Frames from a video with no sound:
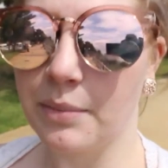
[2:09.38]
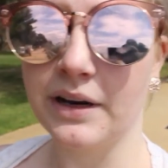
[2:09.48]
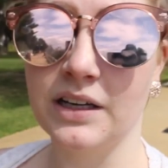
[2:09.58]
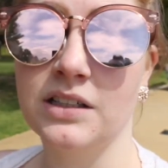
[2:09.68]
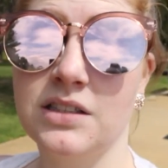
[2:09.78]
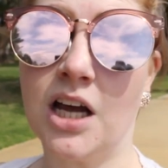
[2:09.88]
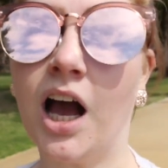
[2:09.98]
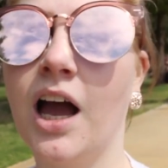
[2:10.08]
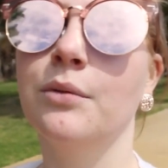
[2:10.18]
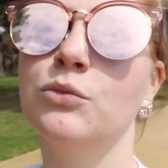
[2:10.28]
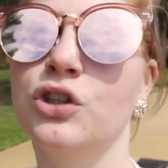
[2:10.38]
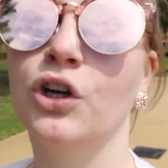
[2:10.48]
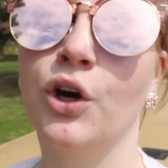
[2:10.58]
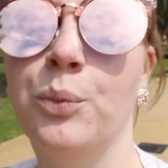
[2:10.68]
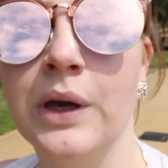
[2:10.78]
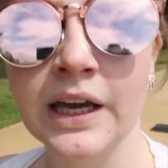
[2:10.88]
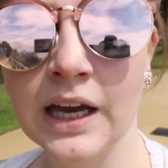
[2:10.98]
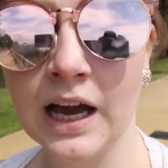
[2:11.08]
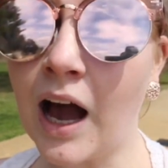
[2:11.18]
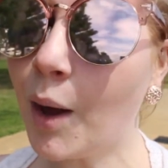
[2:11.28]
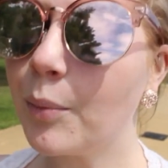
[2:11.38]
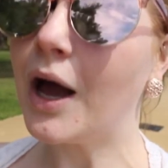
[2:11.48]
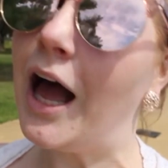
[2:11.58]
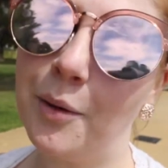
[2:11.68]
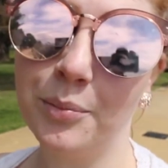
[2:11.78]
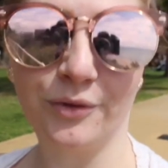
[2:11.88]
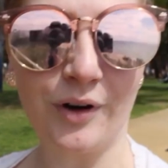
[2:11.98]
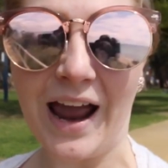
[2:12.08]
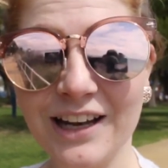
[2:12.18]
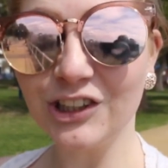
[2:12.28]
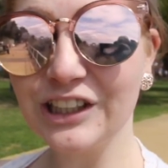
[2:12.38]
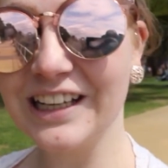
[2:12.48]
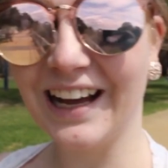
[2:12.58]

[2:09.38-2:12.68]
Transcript: But it is time to go pick up our brand new